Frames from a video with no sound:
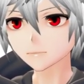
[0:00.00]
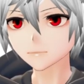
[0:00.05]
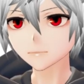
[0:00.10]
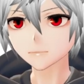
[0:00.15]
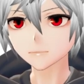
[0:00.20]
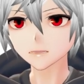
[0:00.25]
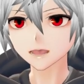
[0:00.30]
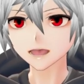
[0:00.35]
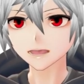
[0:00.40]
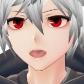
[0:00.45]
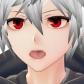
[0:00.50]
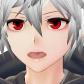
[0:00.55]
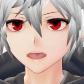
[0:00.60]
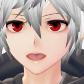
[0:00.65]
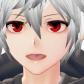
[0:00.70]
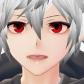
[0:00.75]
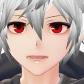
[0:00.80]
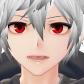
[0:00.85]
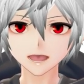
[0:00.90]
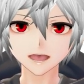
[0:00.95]
but it will
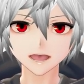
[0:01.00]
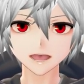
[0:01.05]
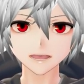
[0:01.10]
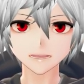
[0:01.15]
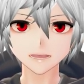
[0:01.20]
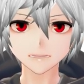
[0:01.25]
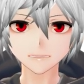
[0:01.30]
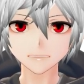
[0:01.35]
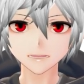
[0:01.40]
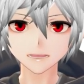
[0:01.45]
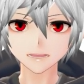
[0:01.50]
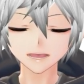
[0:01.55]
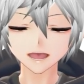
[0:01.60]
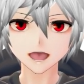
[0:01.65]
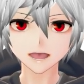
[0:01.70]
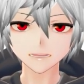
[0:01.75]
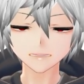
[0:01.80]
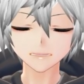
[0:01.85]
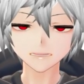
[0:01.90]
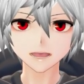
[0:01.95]
be like listed
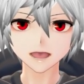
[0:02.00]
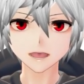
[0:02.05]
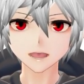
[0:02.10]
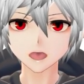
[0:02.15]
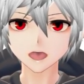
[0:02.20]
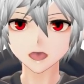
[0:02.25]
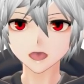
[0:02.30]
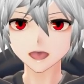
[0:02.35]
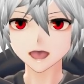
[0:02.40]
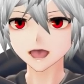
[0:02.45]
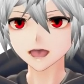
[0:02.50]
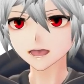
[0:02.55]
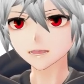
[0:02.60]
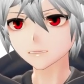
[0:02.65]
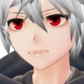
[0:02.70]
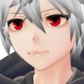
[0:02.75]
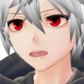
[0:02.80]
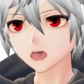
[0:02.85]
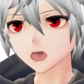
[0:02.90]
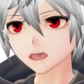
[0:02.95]
as not unlocked.
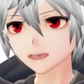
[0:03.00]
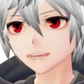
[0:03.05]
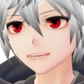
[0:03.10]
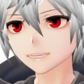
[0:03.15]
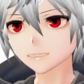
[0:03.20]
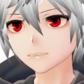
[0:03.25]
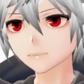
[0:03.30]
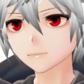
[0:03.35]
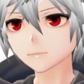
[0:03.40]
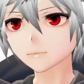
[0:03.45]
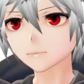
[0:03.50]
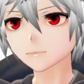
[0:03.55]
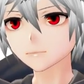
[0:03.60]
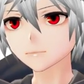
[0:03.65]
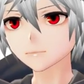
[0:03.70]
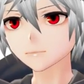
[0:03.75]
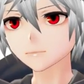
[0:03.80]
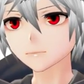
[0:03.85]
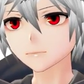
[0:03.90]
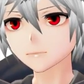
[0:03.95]
So like
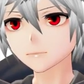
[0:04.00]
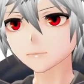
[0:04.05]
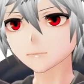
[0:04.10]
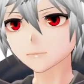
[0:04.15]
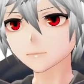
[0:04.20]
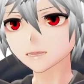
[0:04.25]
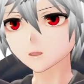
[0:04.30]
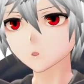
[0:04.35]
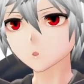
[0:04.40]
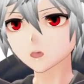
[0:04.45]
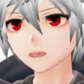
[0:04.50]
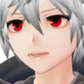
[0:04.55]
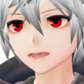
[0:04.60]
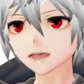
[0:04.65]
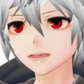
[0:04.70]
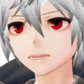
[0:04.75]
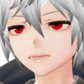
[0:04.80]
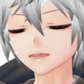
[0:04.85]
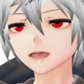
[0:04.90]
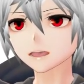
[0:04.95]
you won't
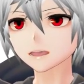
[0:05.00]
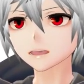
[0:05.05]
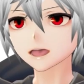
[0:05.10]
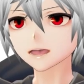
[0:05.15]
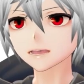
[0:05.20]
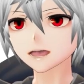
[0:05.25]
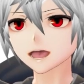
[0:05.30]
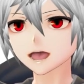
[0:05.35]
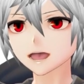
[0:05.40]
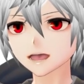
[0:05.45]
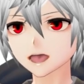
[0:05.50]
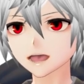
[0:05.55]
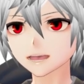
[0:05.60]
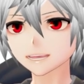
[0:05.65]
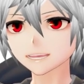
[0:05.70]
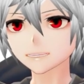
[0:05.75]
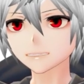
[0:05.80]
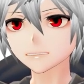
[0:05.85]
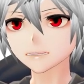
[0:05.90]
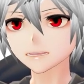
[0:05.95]
have to like
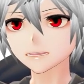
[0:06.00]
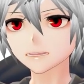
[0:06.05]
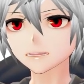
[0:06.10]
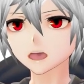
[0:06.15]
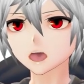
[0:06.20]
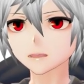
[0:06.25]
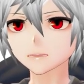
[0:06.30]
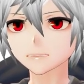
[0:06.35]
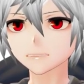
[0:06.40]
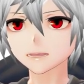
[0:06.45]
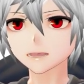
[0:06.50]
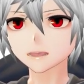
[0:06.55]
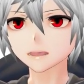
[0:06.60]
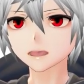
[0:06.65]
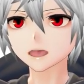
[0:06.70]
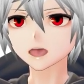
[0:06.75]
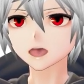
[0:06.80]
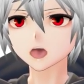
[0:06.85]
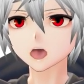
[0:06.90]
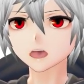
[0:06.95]
guess, oh, is there
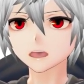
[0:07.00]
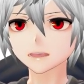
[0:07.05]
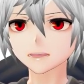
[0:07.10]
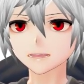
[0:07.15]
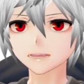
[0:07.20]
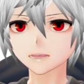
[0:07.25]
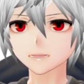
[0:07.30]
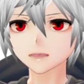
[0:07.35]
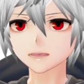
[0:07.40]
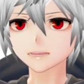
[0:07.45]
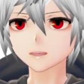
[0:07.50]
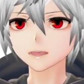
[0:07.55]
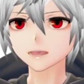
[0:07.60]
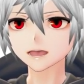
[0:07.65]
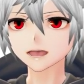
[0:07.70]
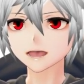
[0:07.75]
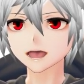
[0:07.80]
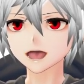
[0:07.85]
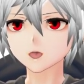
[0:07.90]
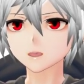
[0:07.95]
more liquid memory that
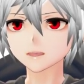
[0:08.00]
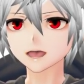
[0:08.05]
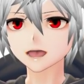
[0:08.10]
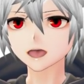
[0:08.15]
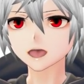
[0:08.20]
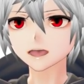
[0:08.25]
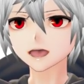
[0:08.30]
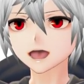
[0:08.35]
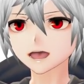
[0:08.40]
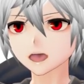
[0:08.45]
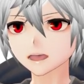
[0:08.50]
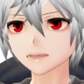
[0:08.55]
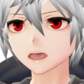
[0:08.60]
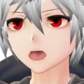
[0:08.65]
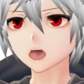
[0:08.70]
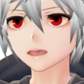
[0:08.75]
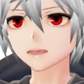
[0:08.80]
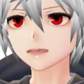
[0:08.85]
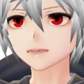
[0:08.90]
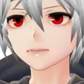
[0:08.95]
can unlock? But I don't know
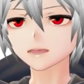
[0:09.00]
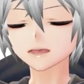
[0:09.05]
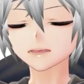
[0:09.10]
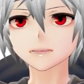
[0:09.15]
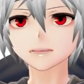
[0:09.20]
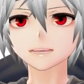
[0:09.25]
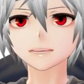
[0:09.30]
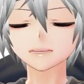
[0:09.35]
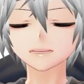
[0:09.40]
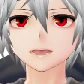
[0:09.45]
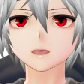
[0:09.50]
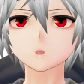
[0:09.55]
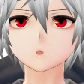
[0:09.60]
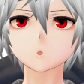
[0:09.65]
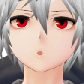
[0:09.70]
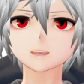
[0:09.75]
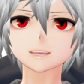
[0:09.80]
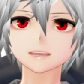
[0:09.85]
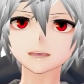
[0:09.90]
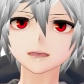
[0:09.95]
if it's gonna tell you
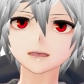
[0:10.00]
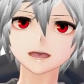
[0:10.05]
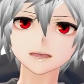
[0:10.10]
where you can